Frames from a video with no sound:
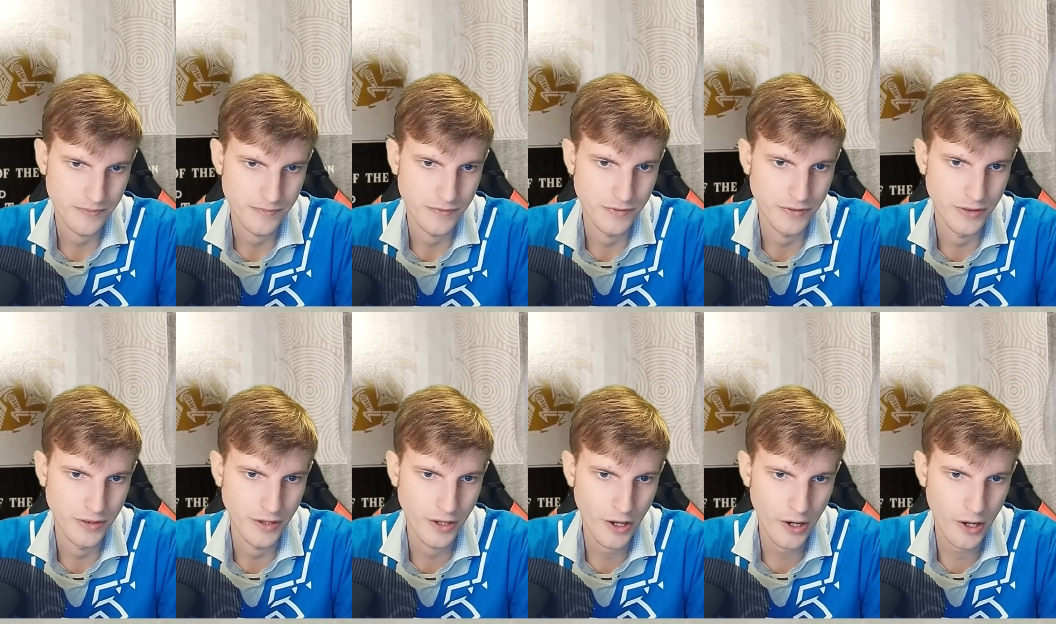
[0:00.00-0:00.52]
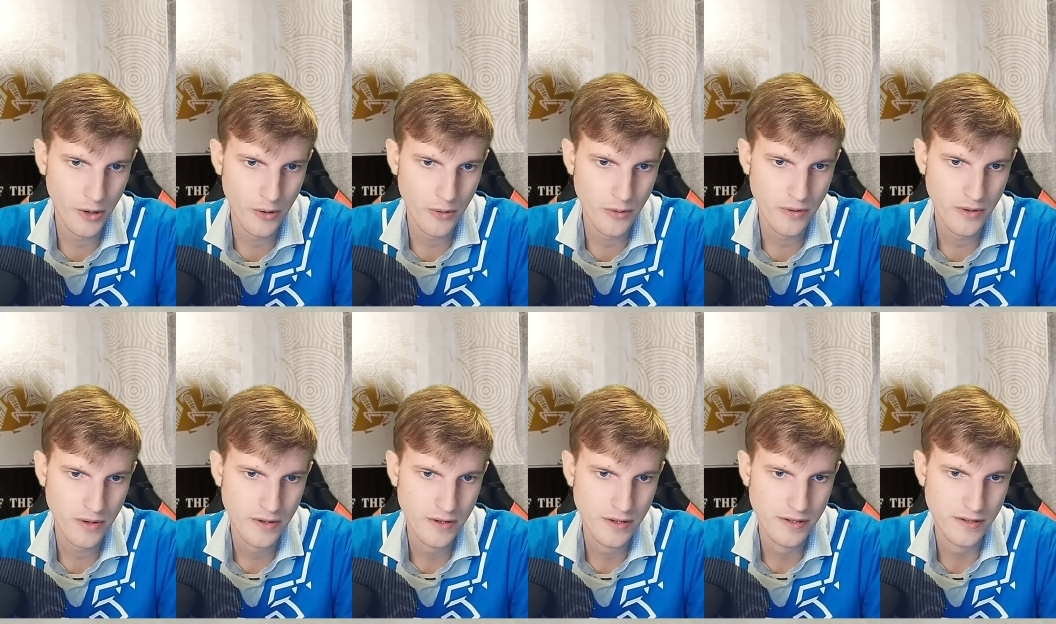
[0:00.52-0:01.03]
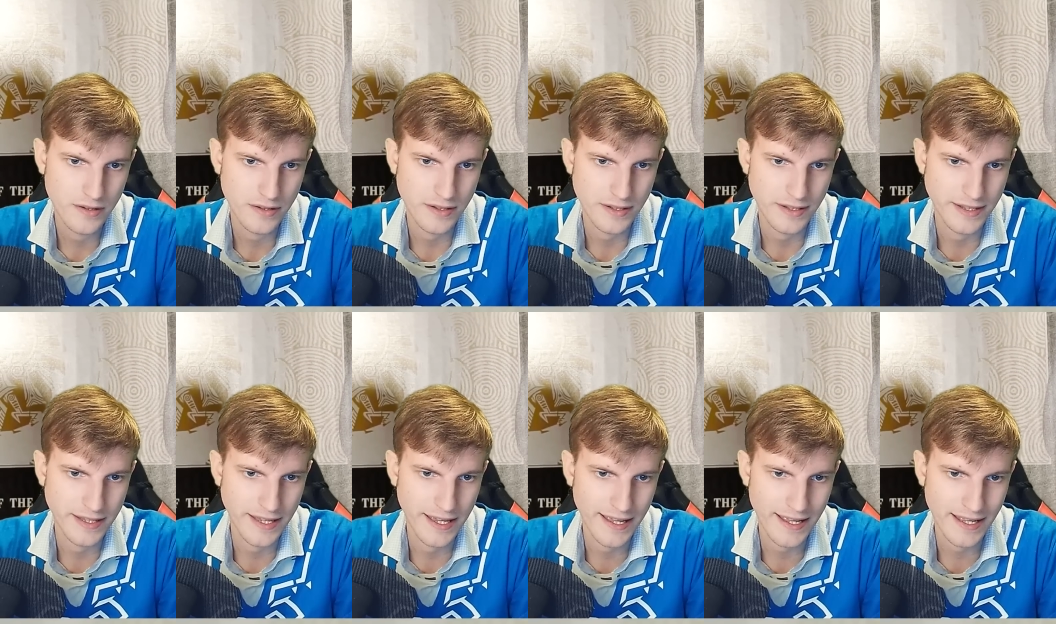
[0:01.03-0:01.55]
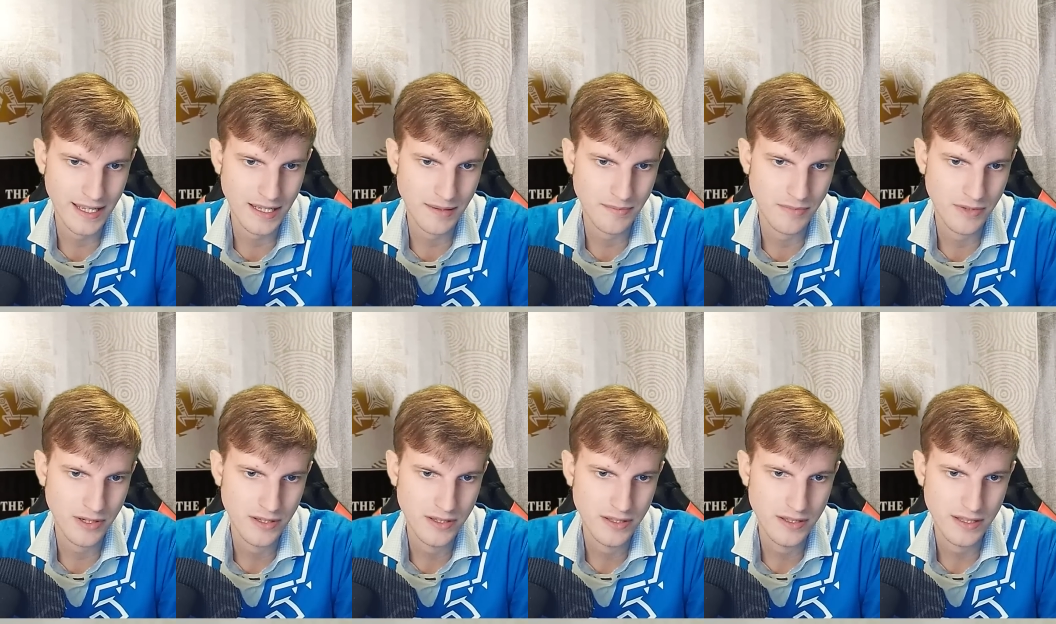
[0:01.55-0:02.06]
no
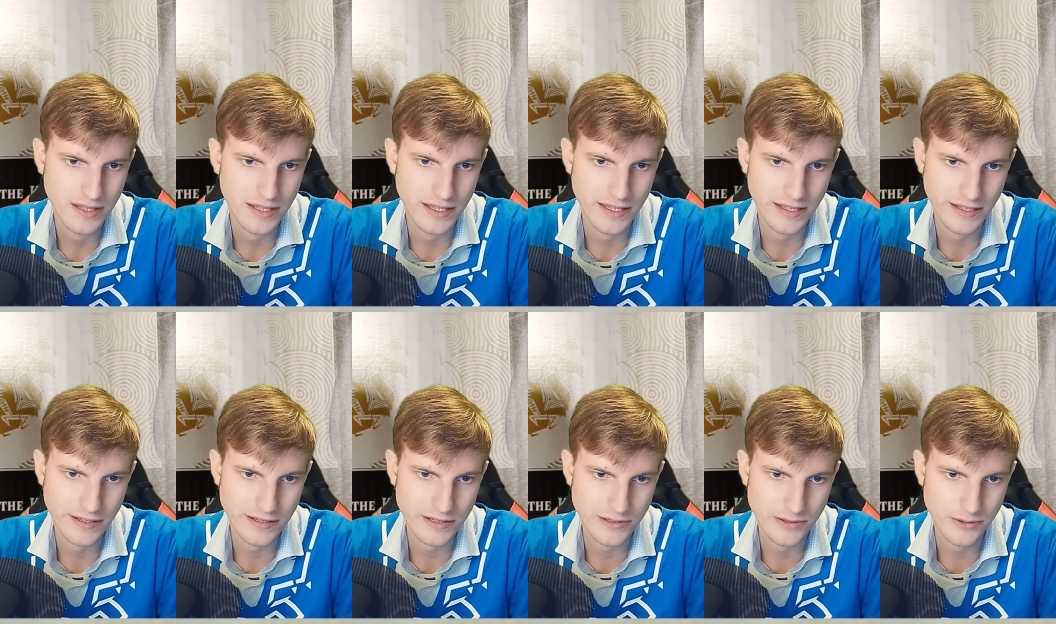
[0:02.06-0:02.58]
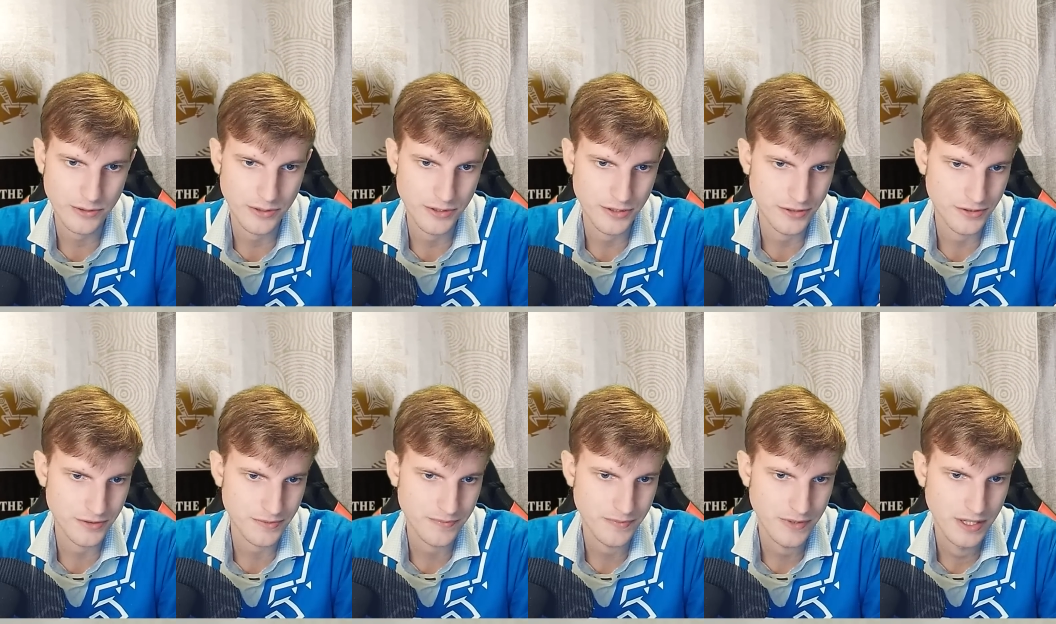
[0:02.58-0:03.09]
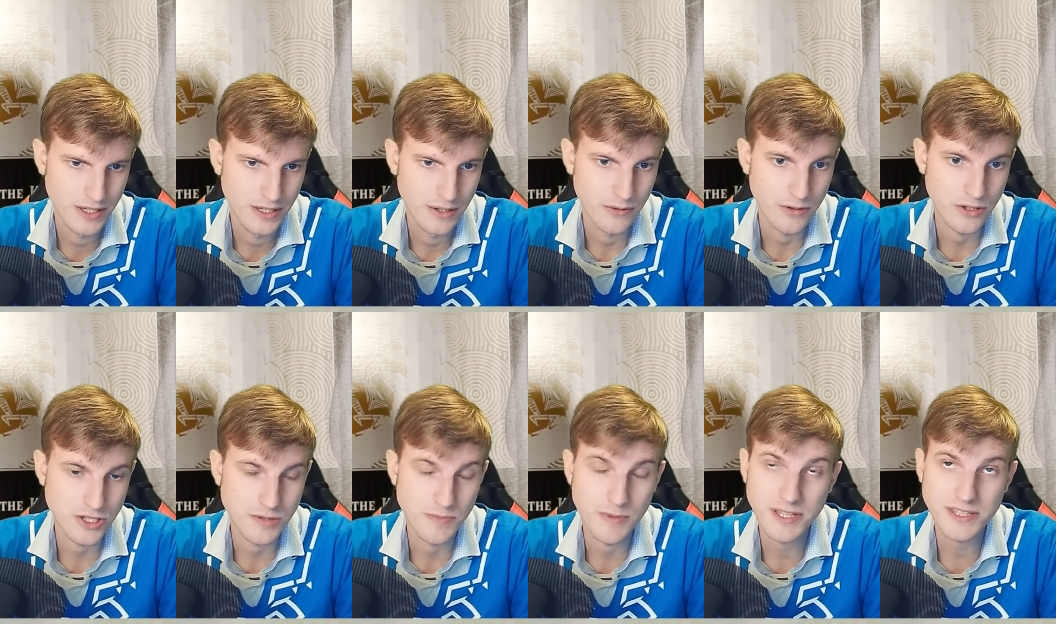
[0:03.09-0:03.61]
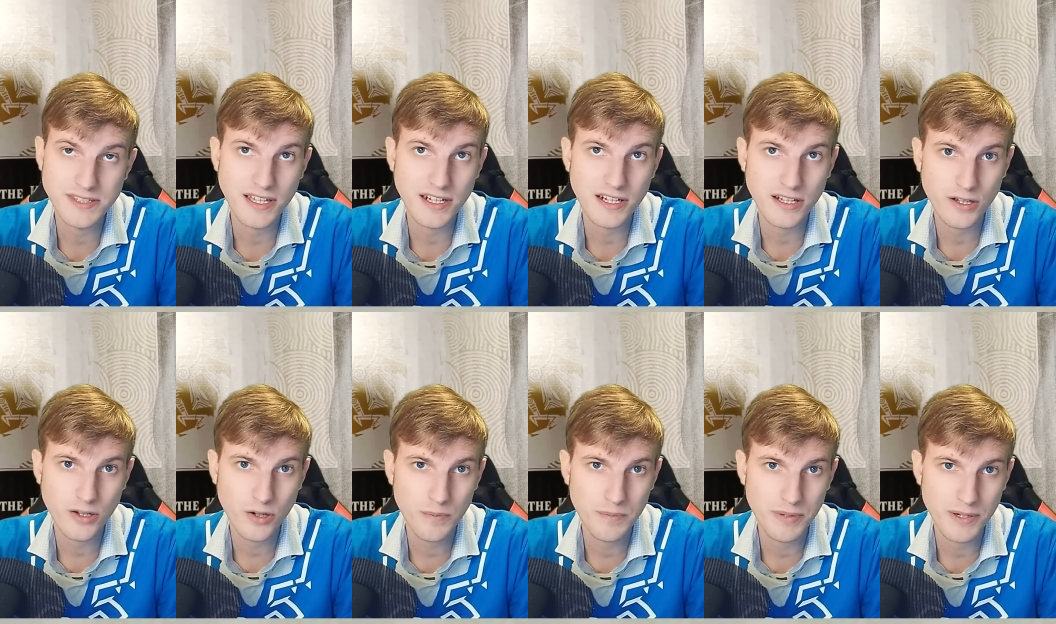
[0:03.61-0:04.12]
game included, which means that it
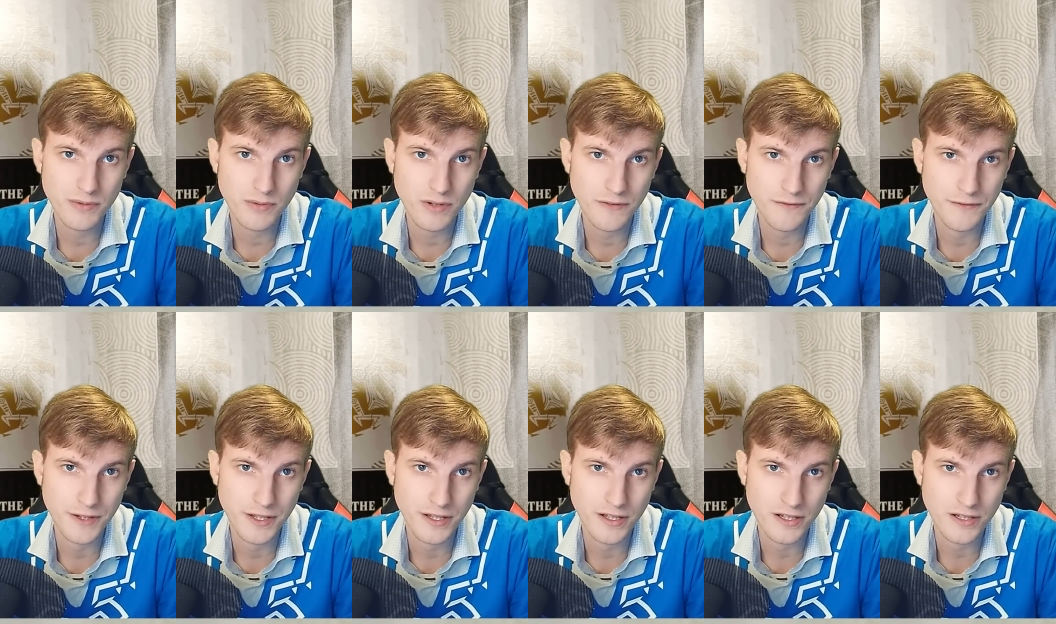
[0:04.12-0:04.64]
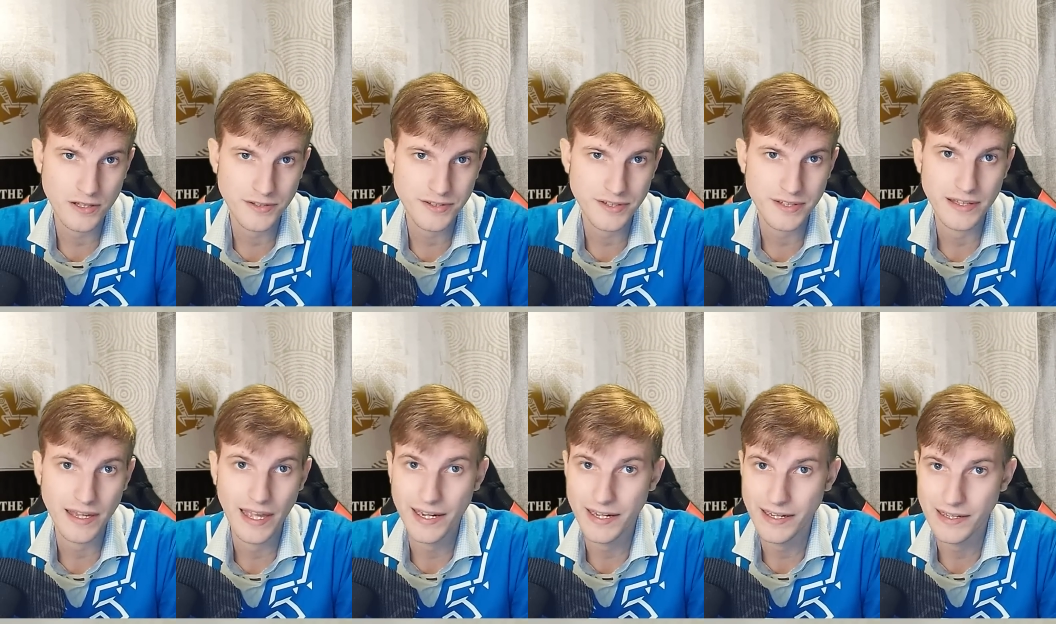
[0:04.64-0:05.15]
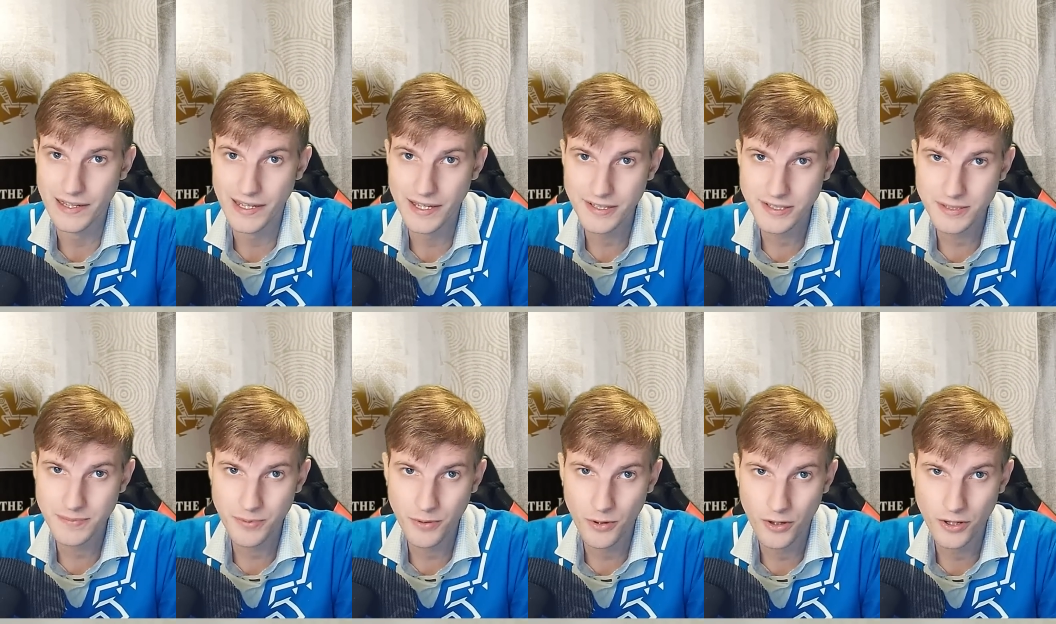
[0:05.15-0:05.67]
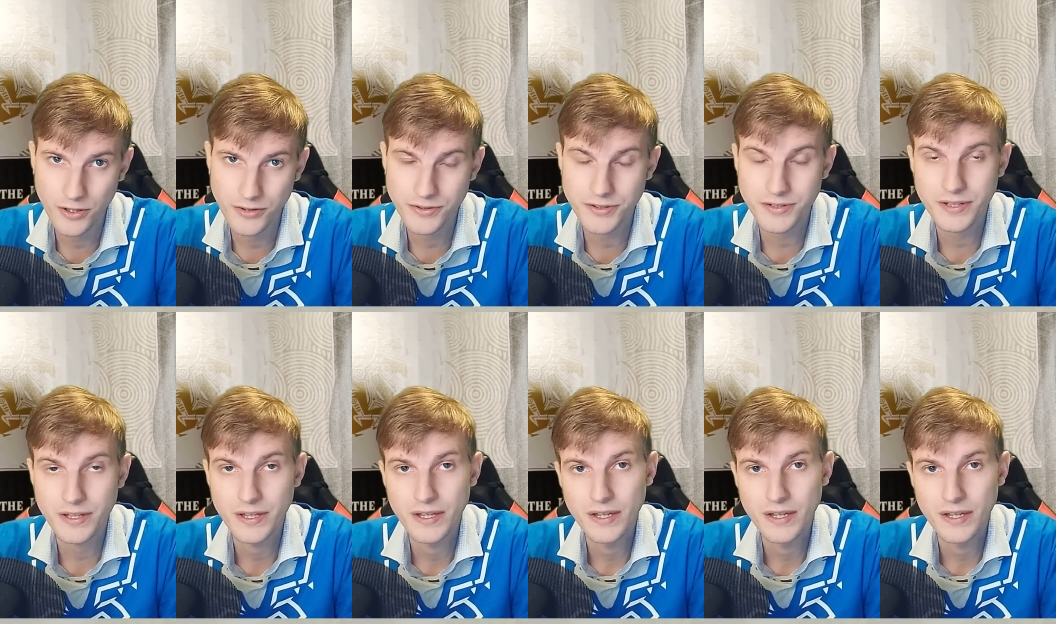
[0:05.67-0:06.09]
could be revealed at a later point,